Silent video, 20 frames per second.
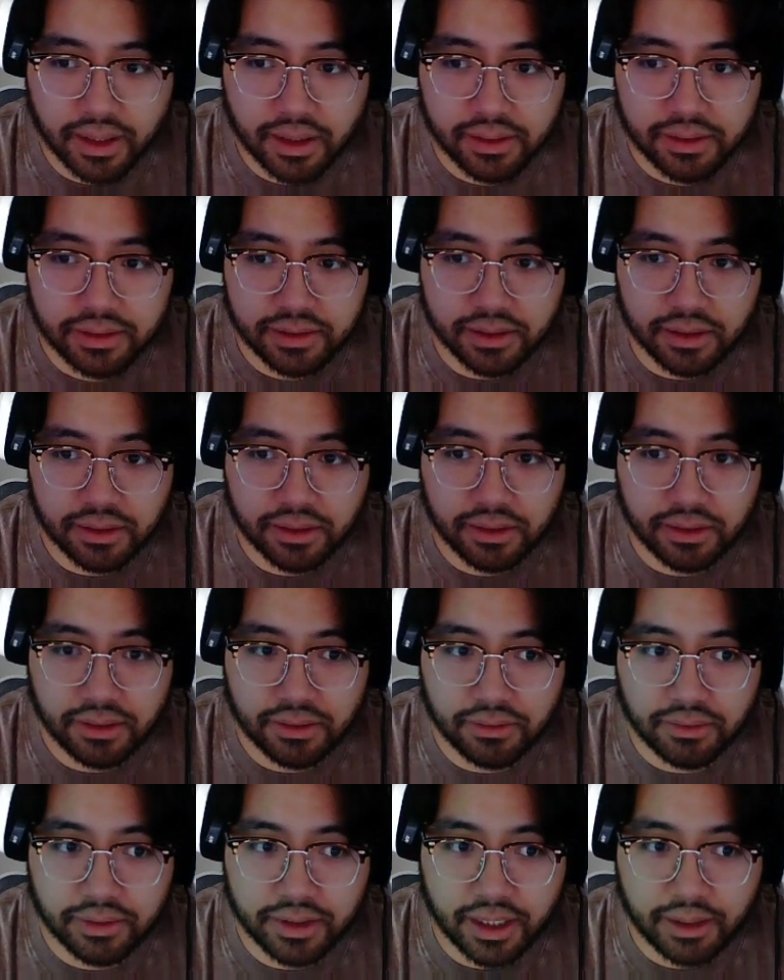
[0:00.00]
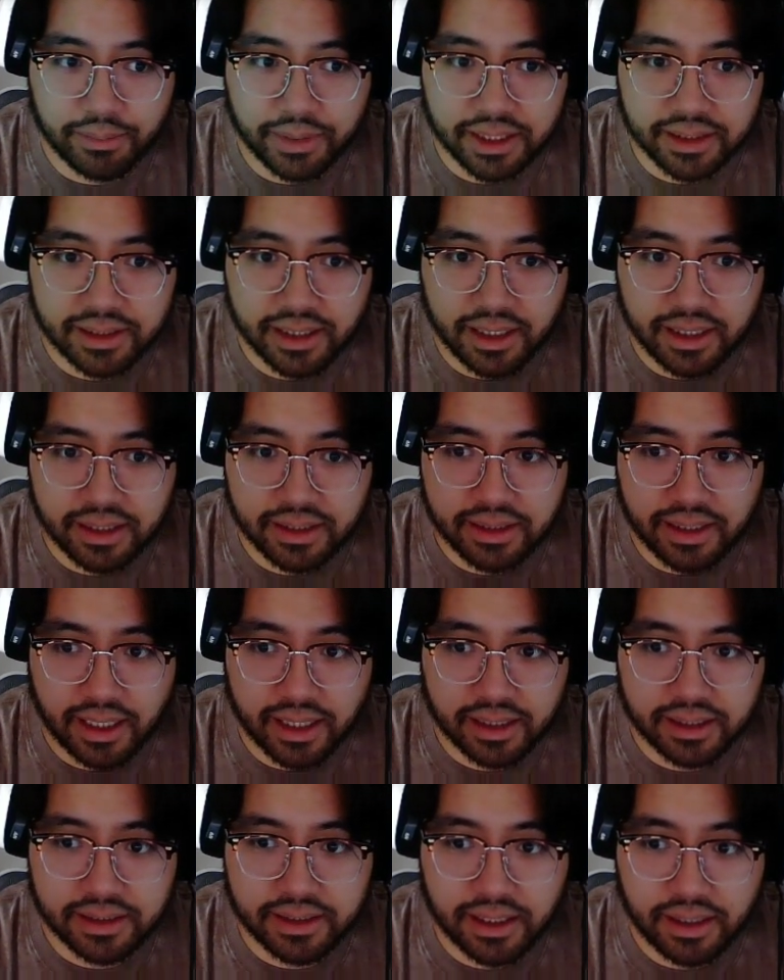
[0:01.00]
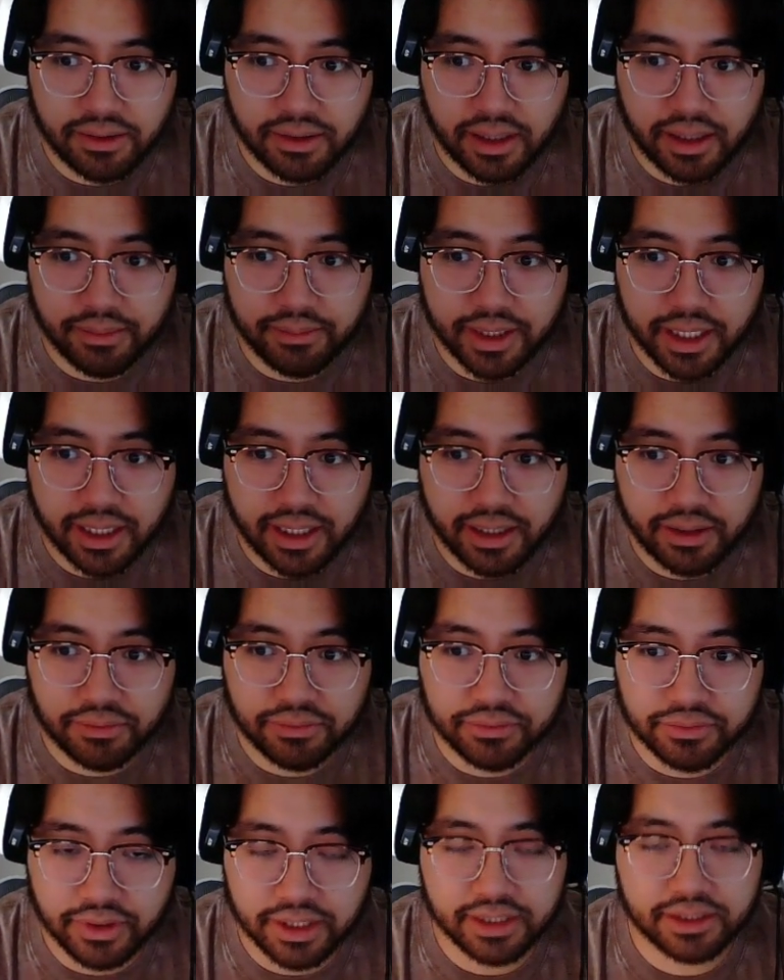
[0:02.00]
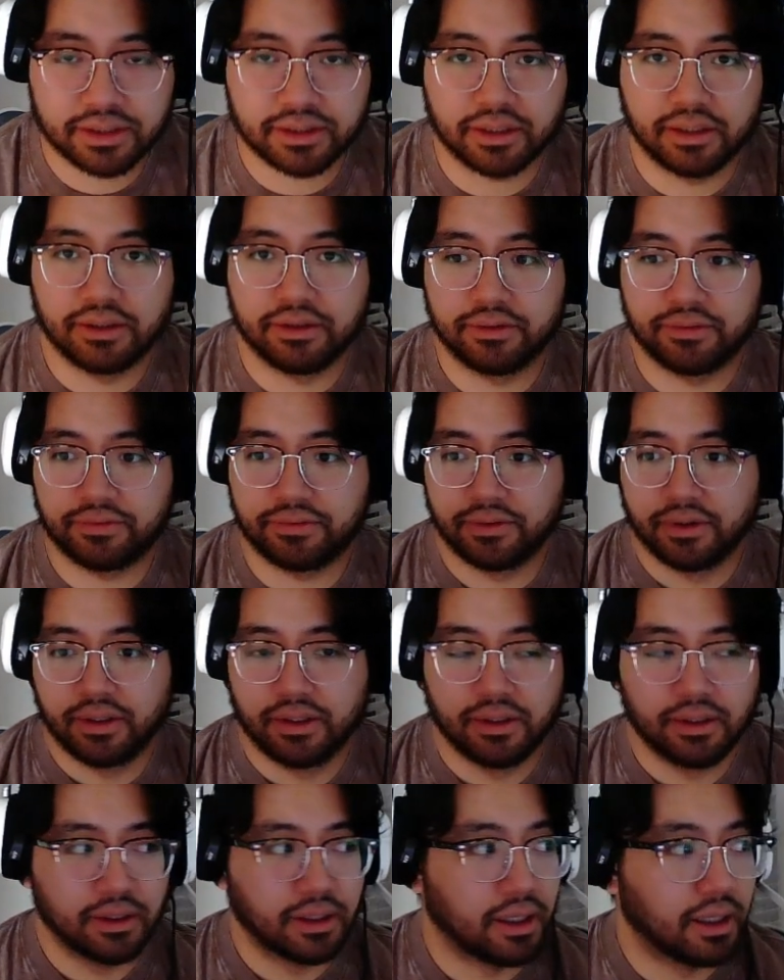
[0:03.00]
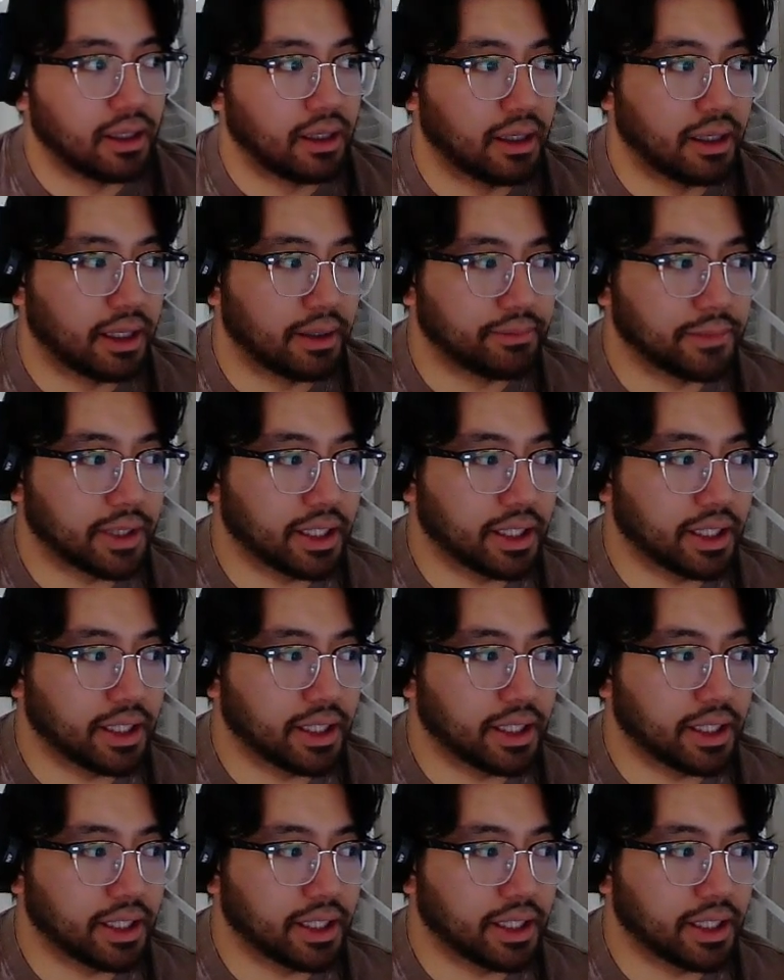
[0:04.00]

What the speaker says: So with that being said, his stack is out. I'm not at risk of. Let